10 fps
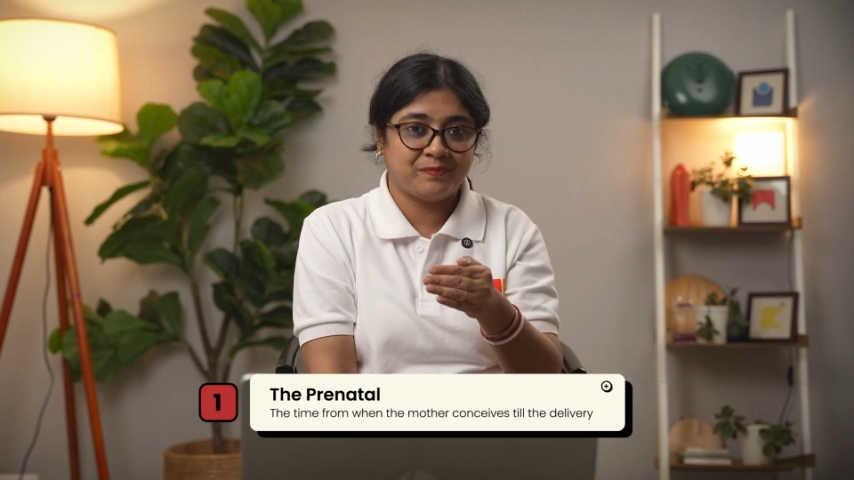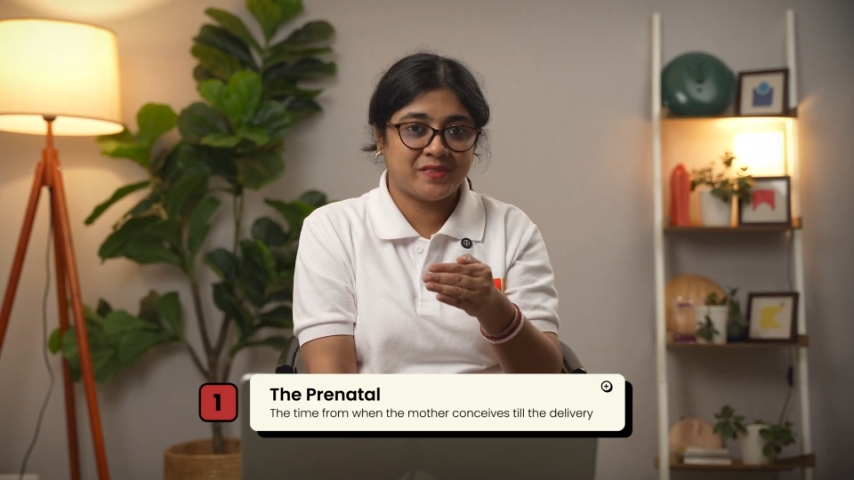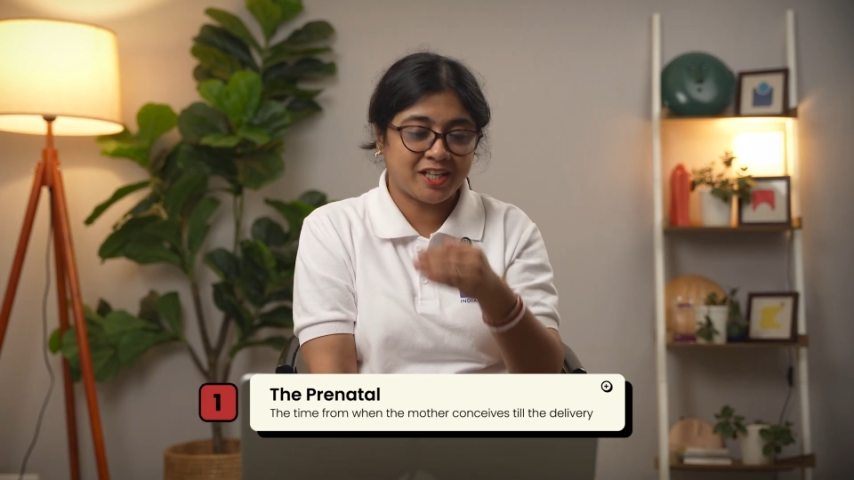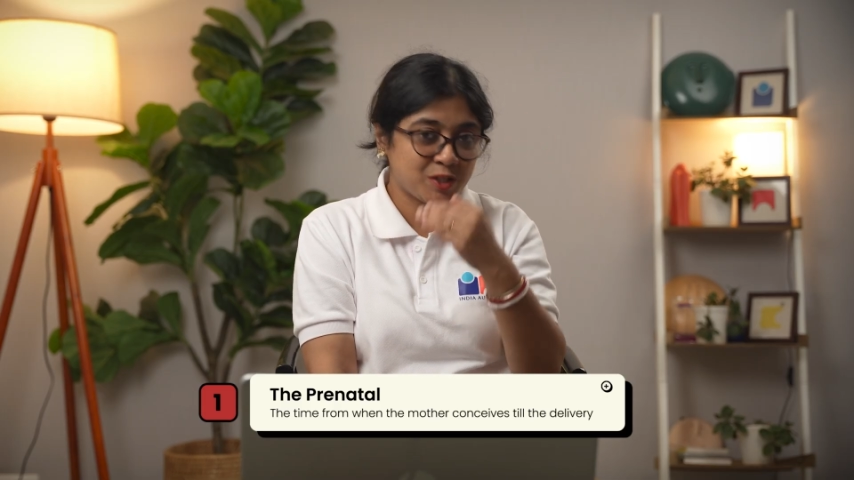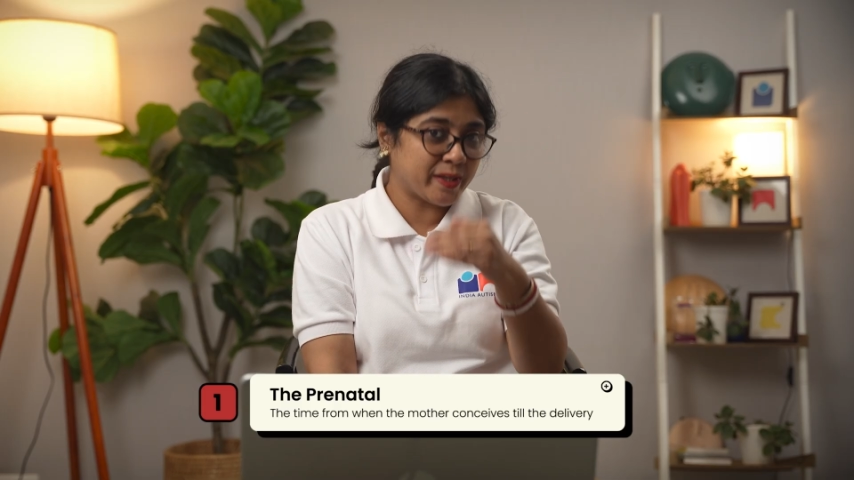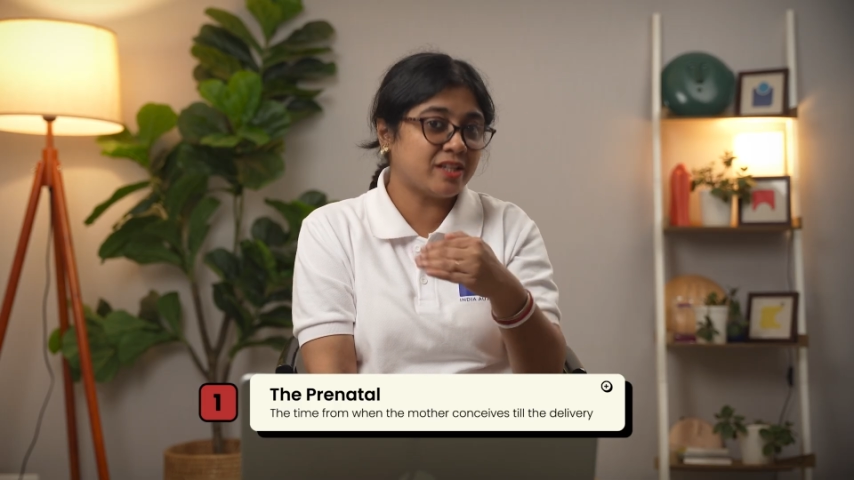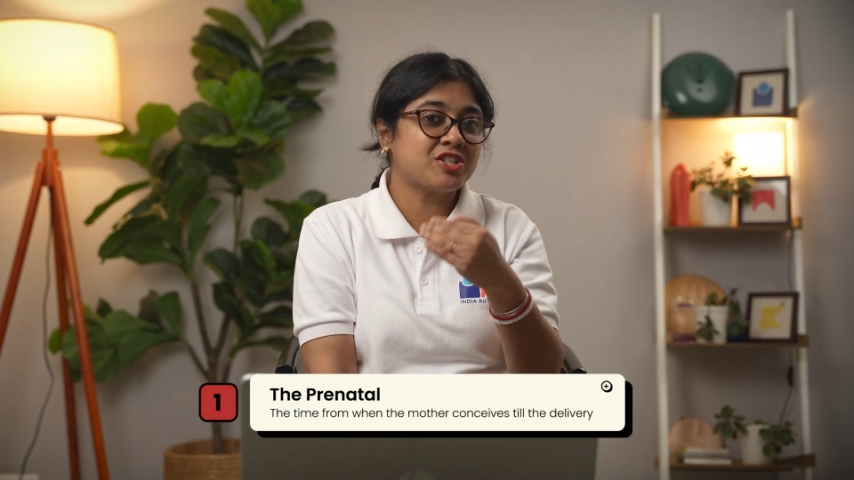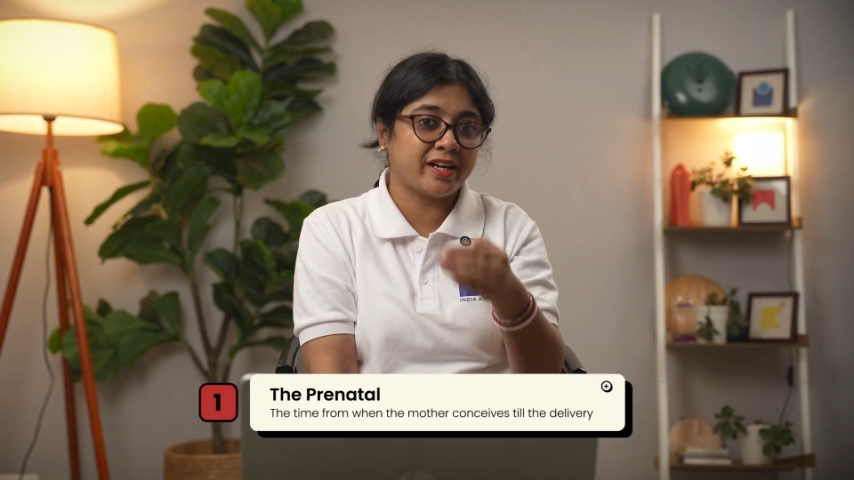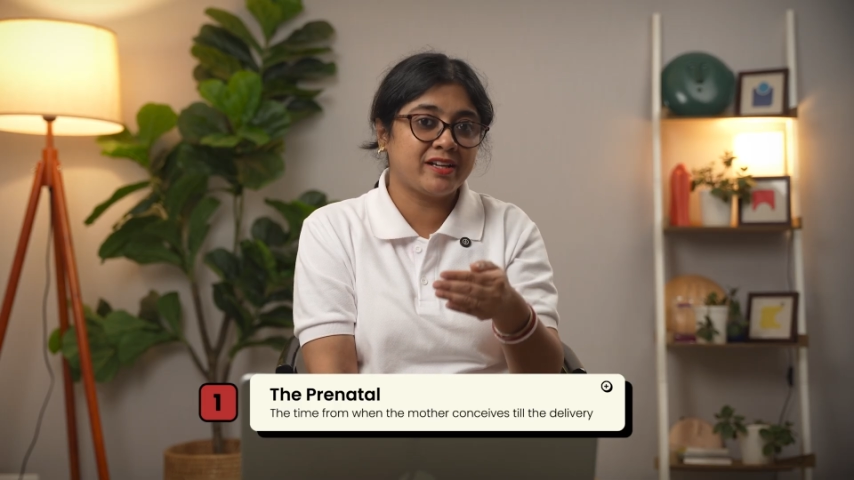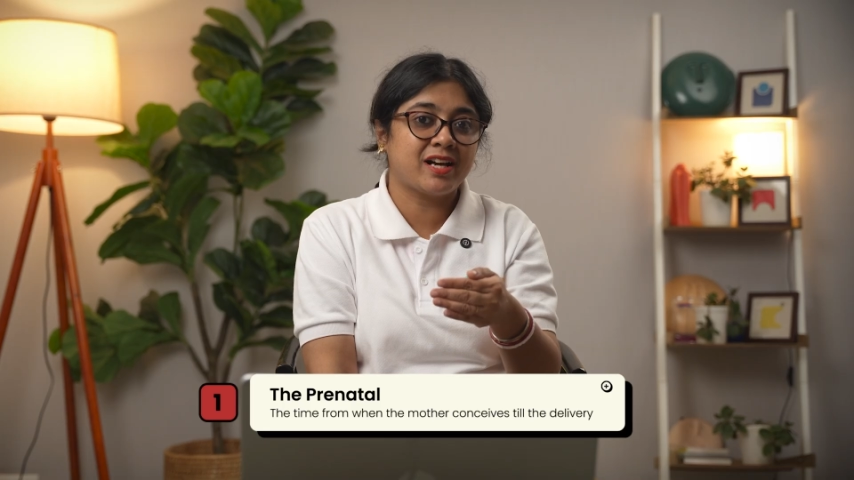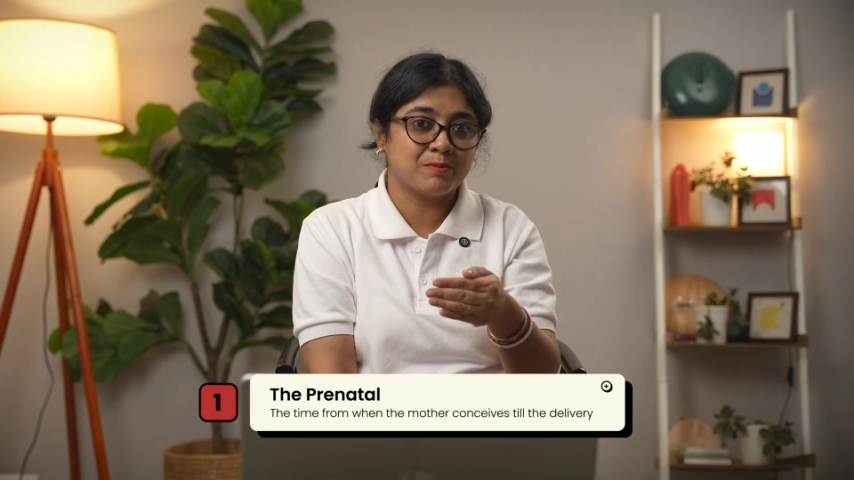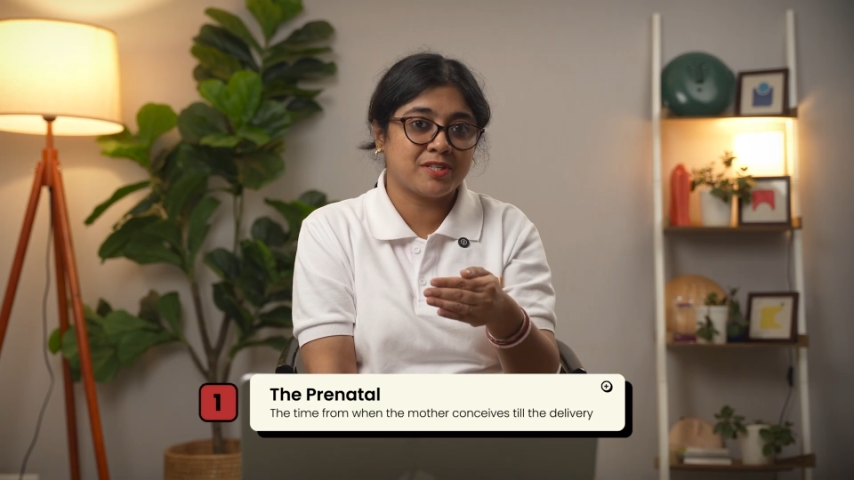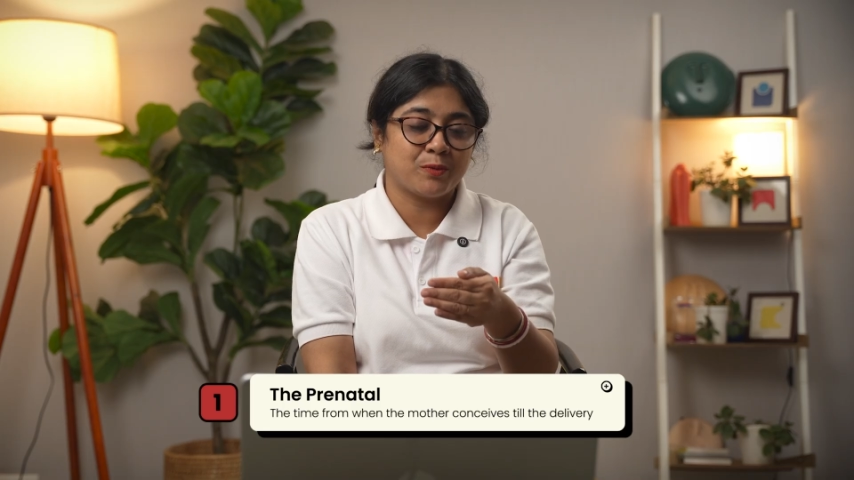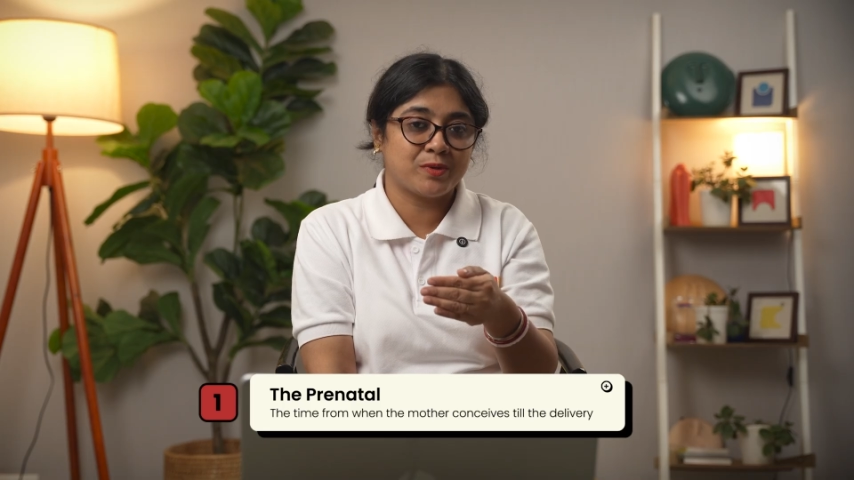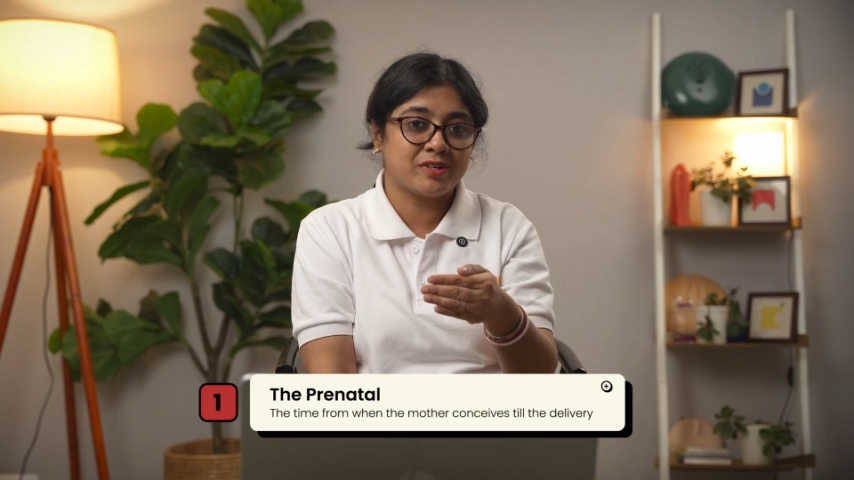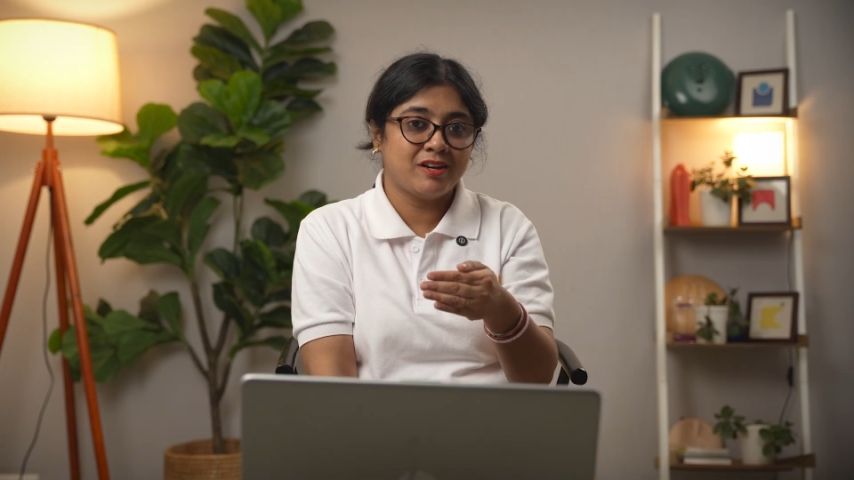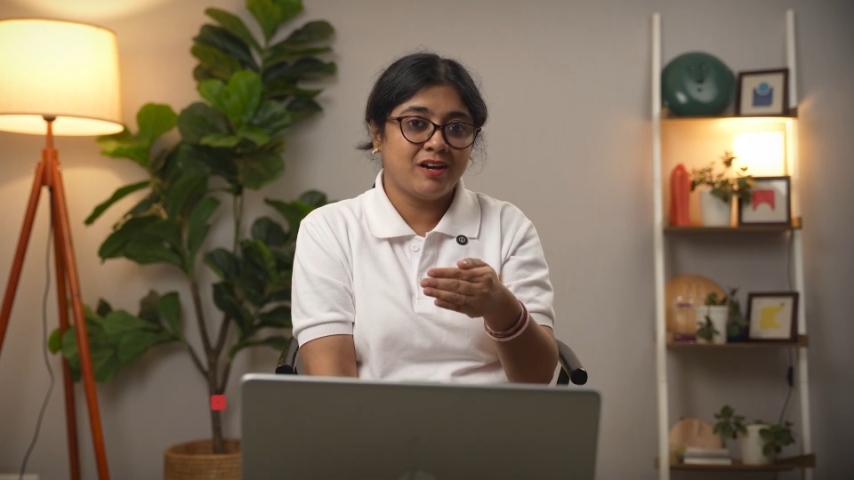that is when the child comes out.